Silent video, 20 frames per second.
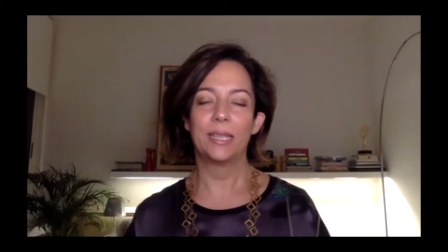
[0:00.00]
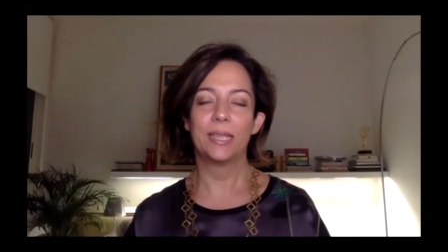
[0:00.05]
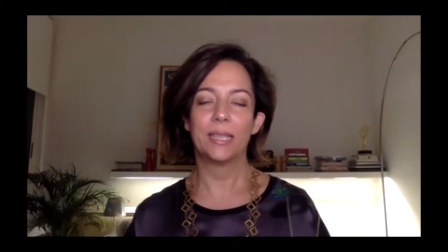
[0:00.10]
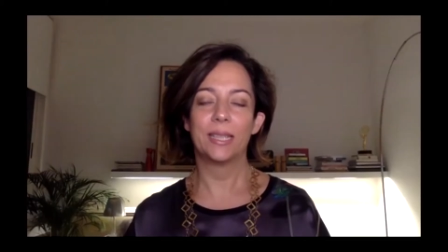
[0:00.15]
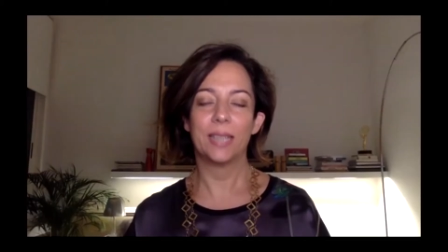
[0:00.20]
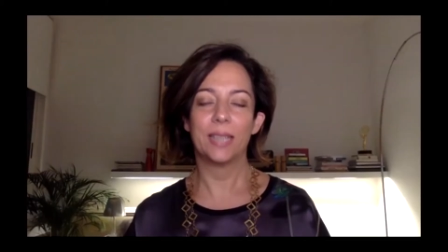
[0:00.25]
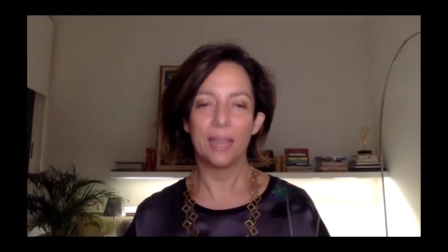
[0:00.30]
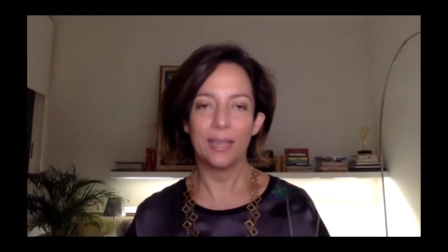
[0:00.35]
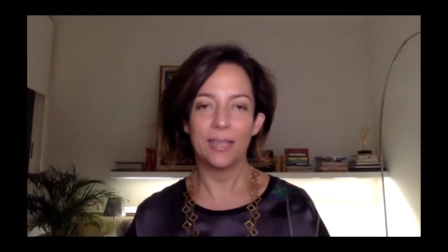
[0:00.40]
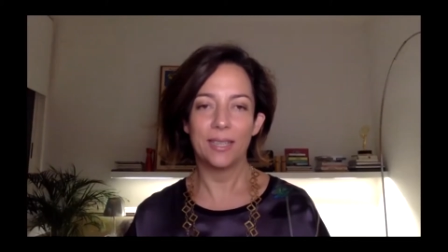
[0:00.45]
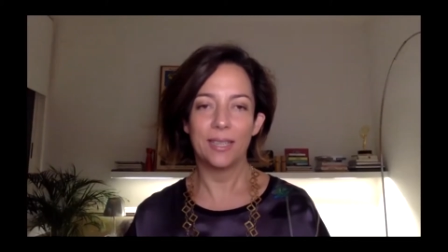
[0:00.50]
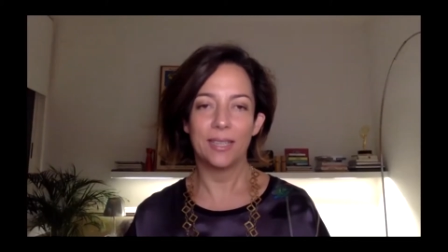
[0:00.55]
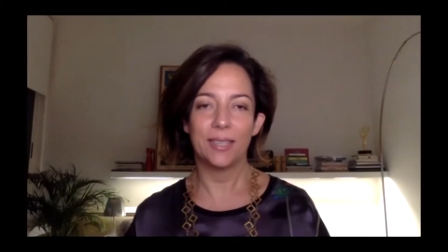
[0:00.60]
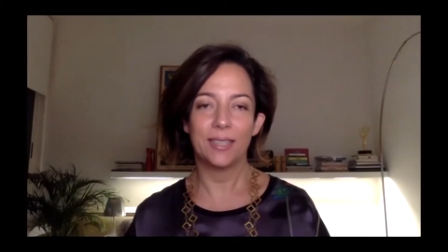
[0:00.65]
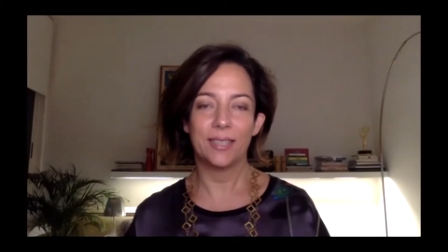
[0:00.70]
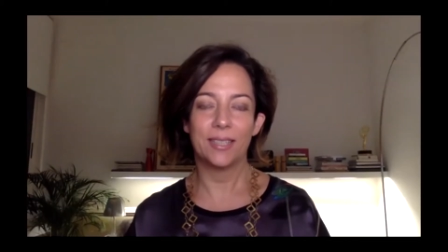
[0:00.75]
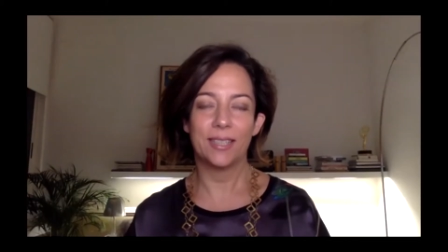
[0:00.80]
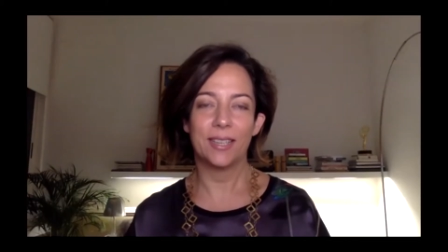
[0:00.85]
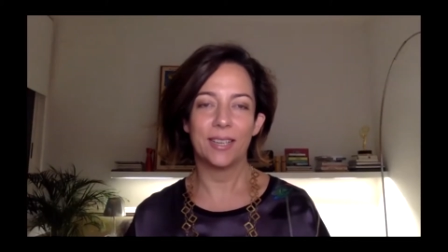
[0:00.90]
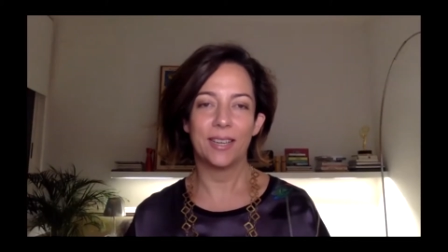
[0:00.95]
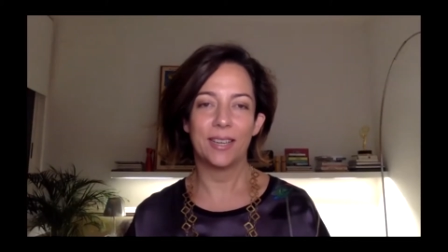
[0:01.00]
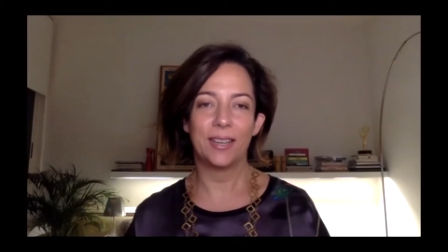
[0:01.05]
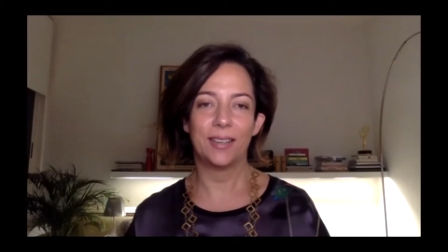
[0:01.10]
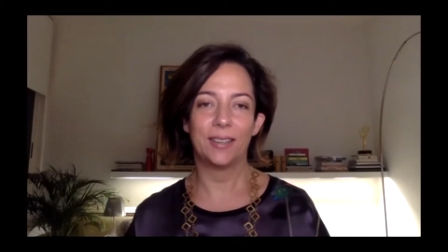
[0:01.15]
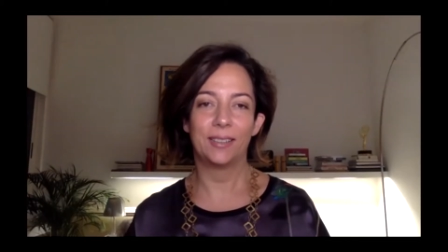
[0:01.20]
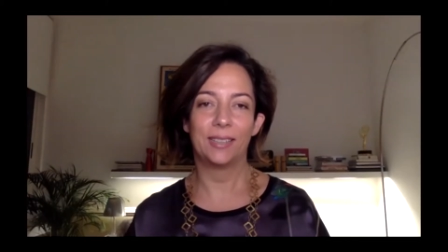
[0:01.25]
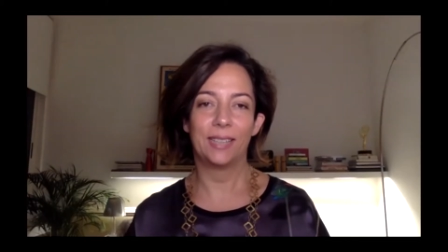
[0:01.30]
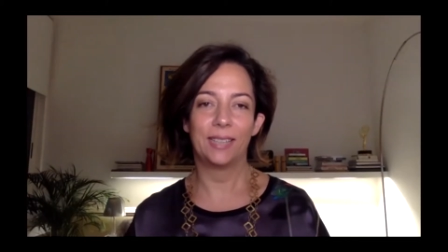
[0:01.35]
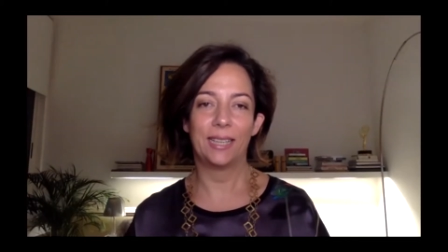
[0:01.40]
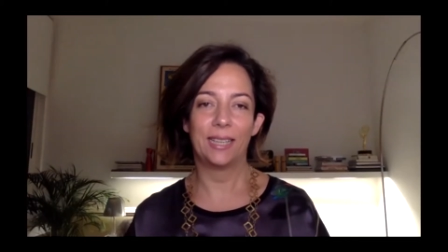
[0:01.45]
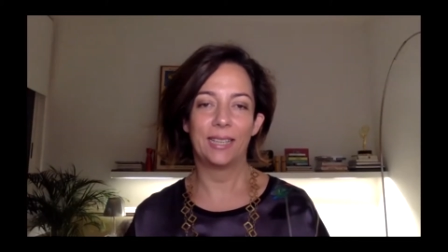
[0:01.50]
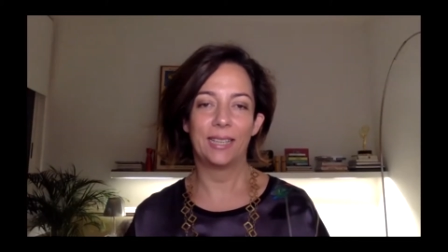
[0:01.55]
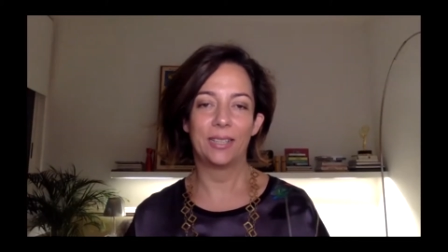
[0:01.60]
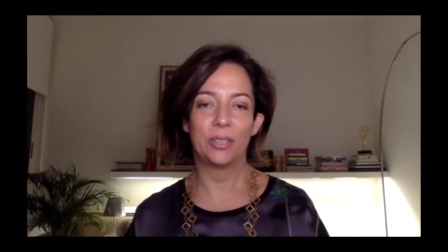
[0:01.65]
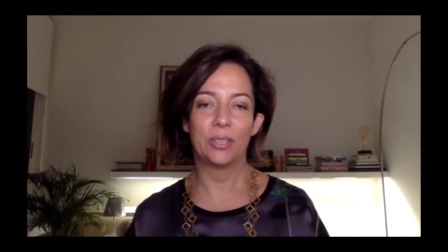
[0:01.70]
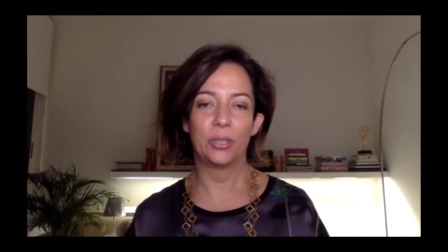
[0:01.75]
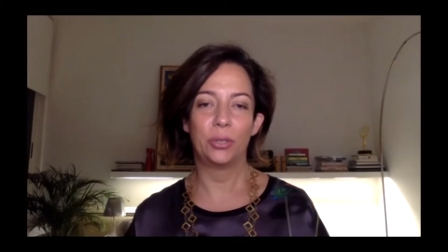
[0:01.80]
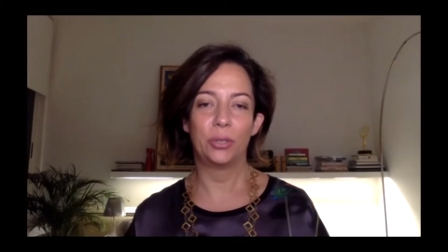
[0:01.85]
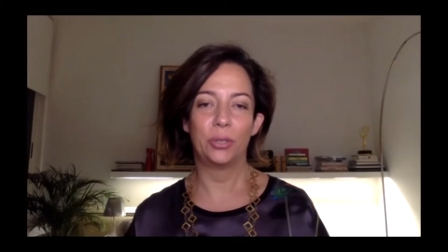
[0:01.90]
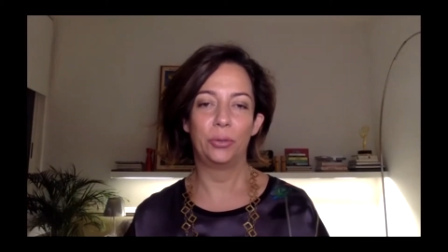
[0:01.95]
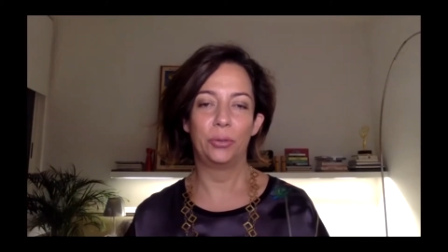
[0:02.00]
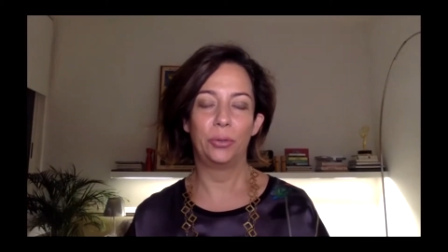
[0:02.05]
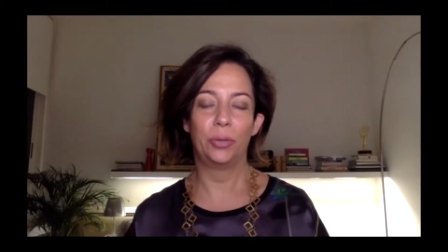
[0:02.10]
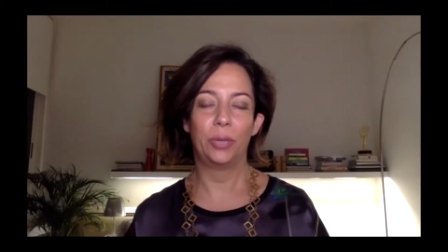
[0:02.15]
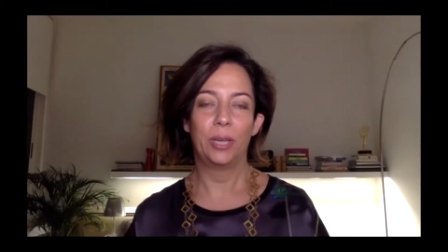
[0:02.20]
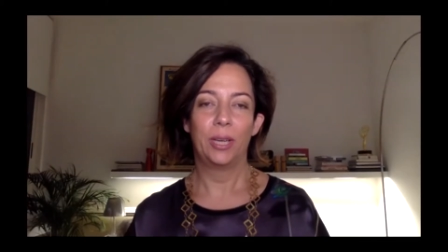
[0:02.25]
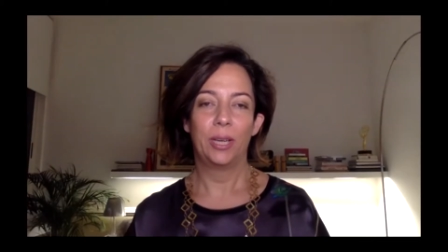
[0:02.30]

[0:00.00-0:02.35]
delighted, Leila, to